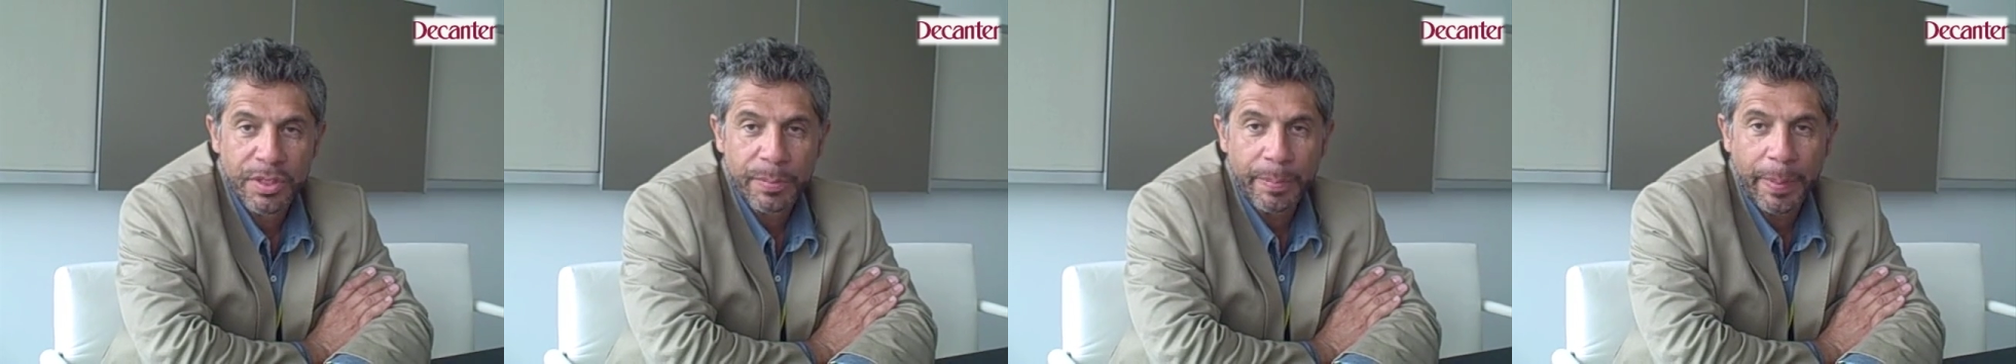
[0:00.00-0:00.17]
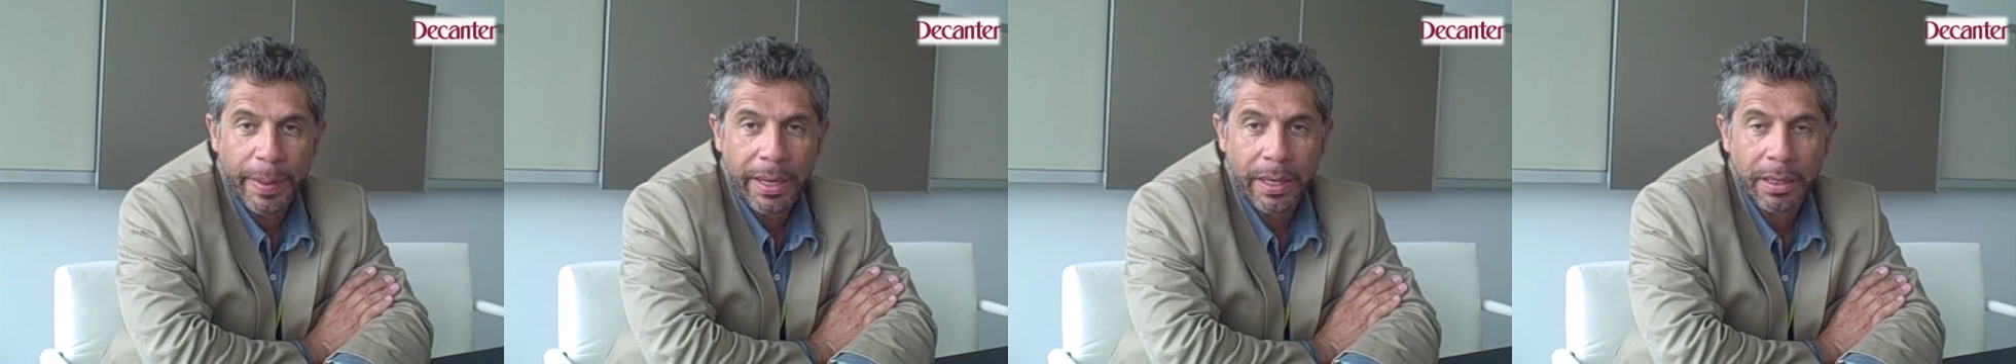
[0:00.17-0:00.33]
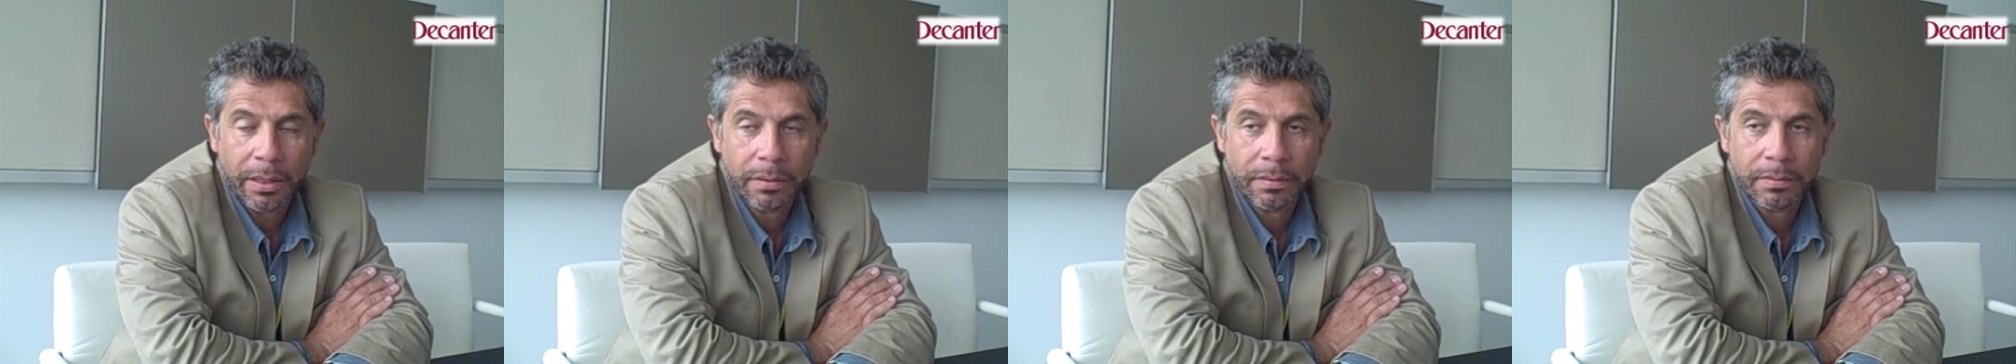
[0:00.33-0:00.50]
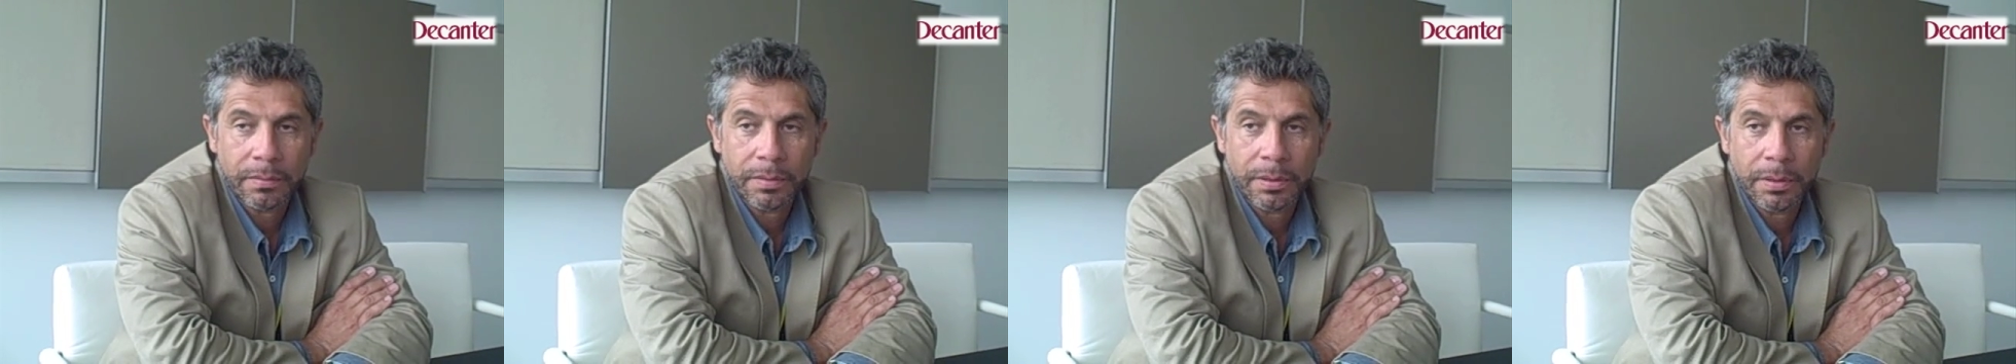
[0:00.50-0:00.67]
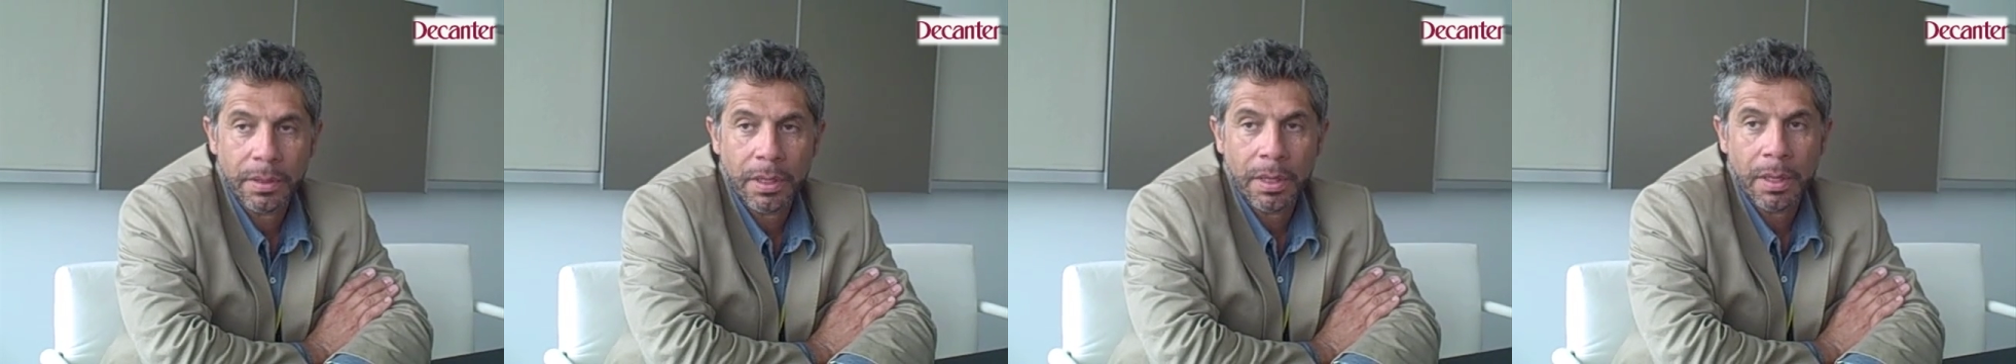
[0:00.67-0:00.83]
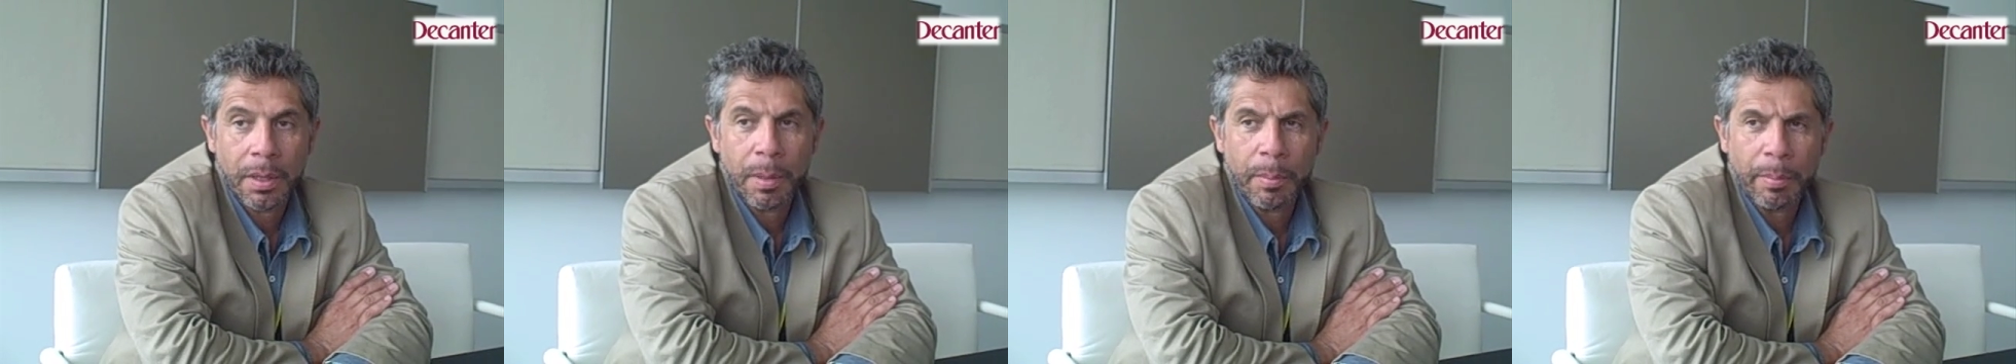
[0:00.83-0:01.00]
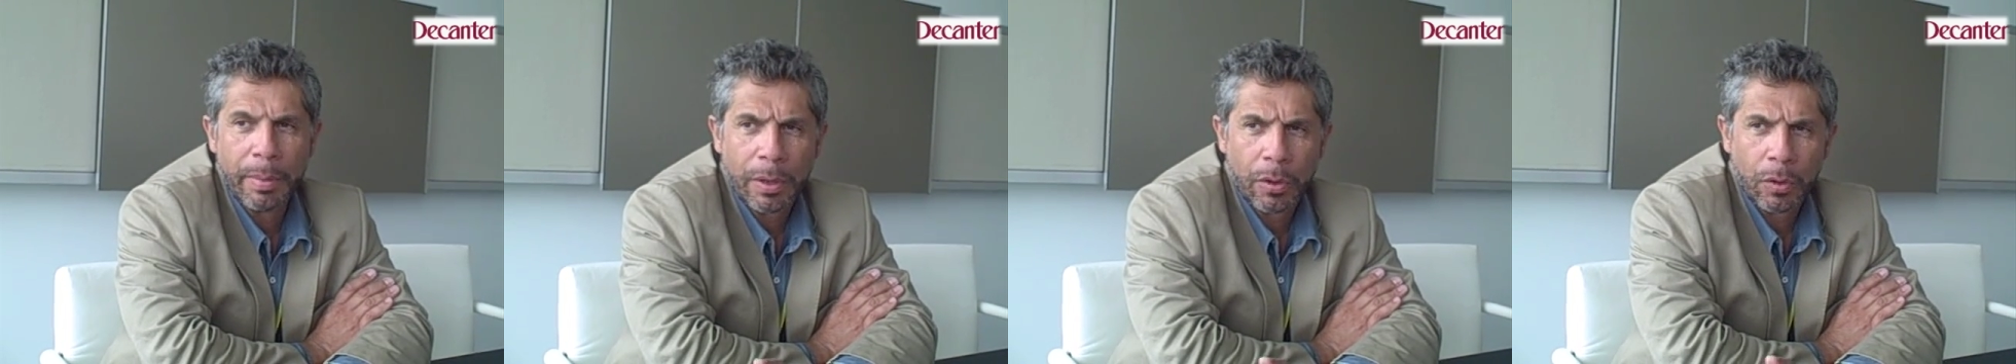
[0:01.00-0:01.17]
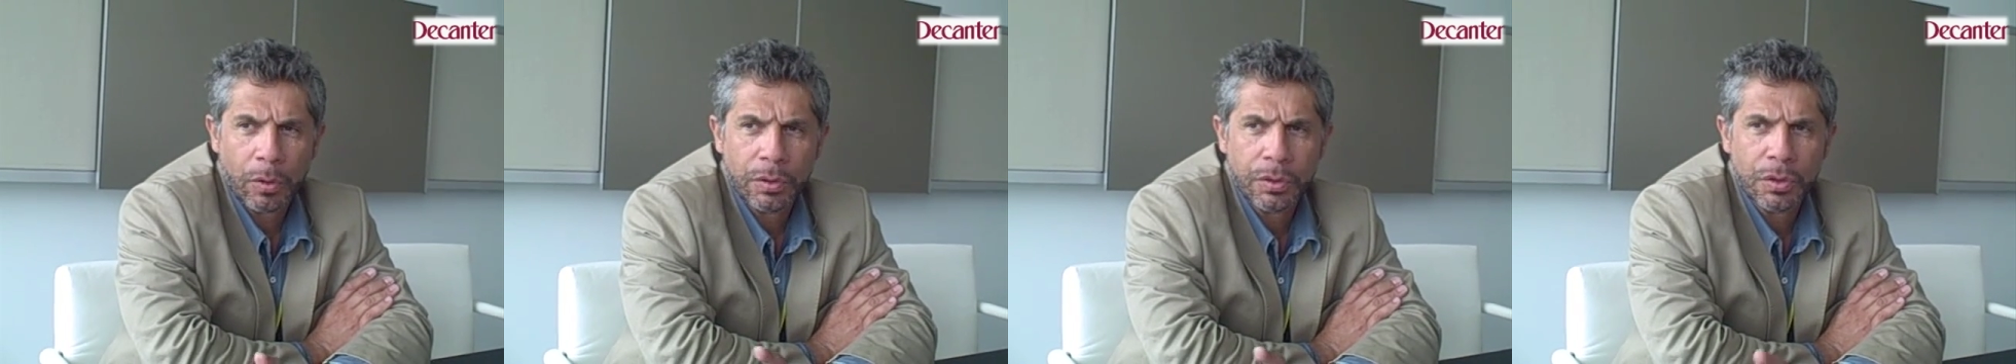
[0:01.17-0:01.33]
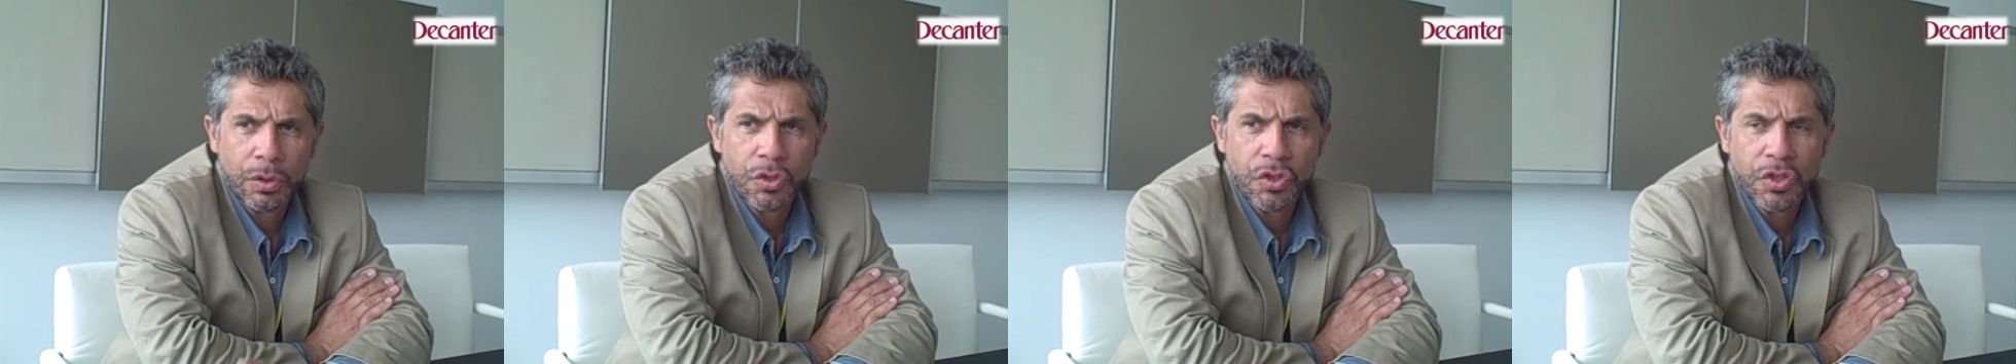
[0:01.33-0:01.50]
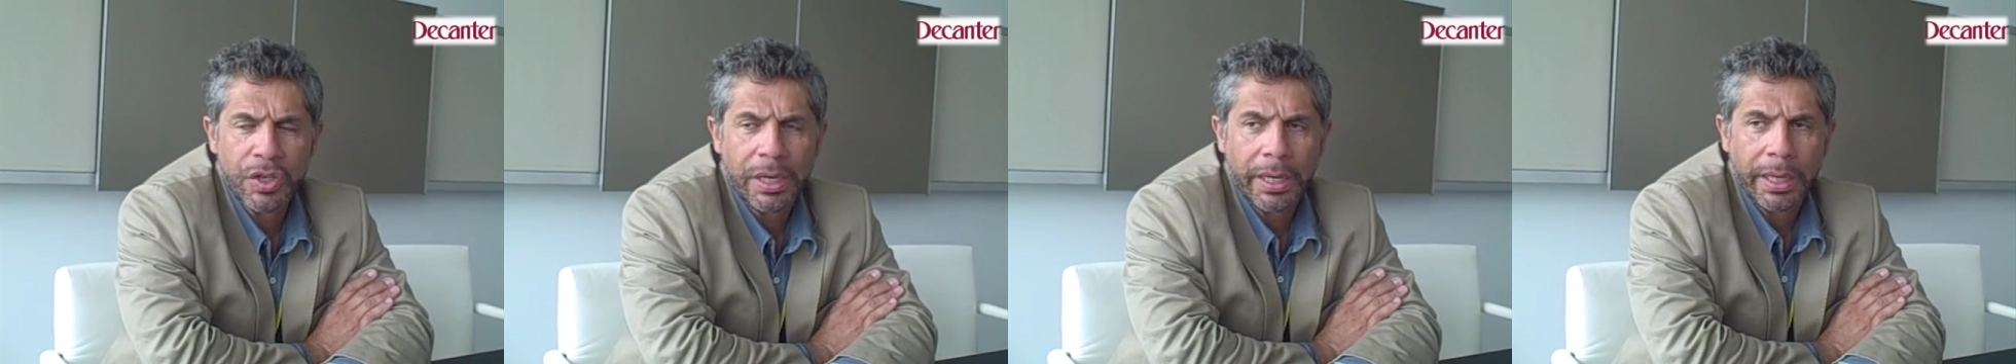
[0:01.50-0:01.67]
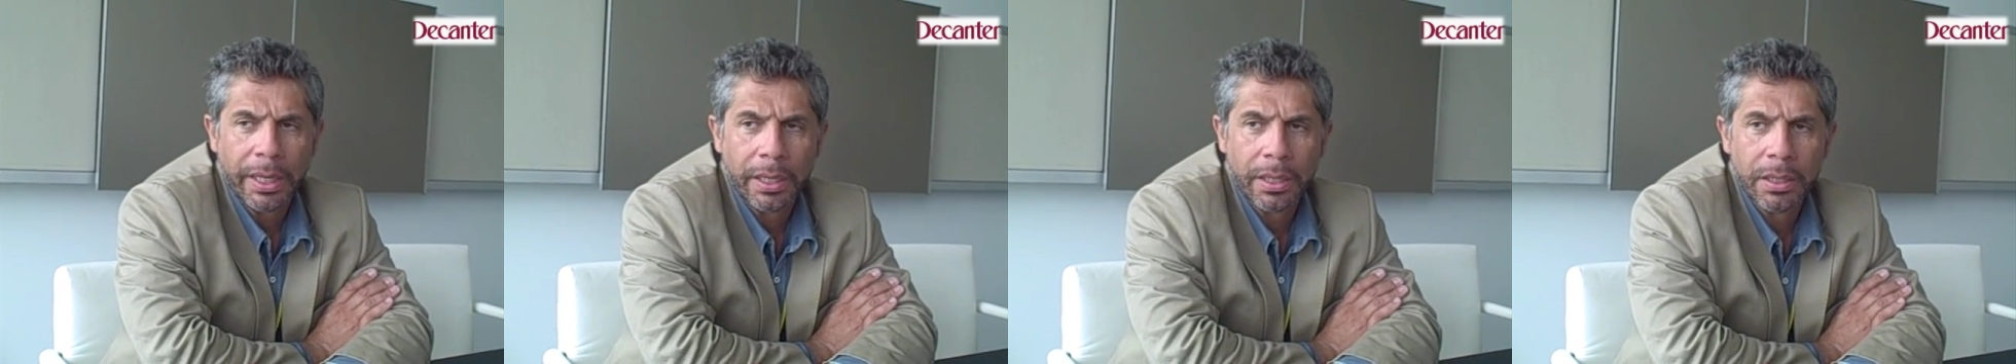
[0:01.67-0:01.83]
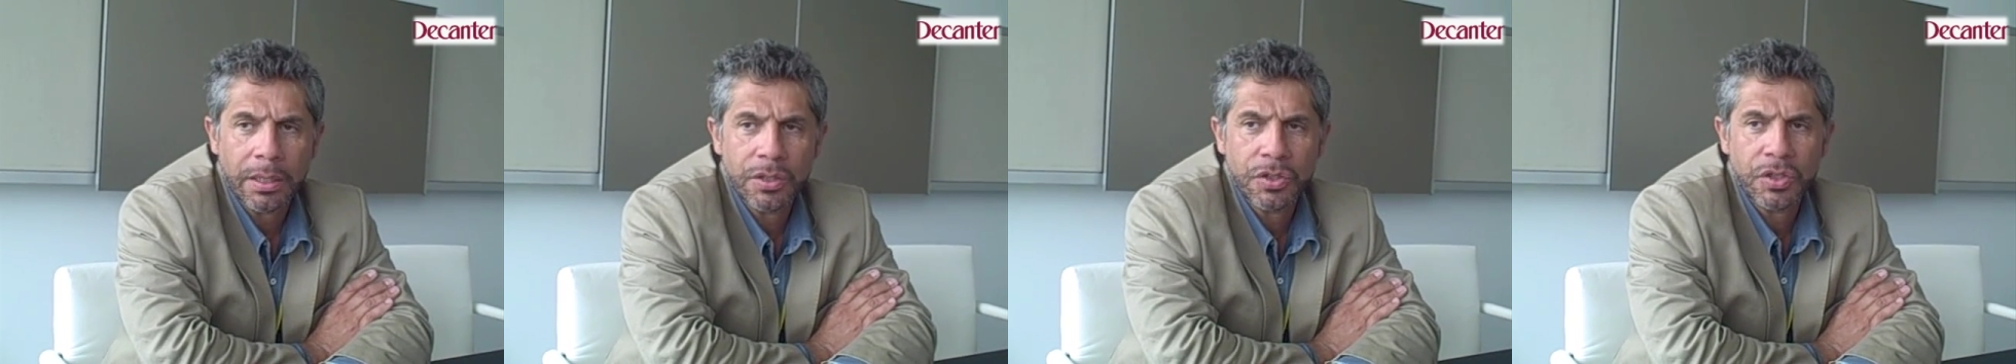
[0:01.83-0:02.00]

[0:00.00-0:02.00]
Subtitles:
Spain, but also Chile.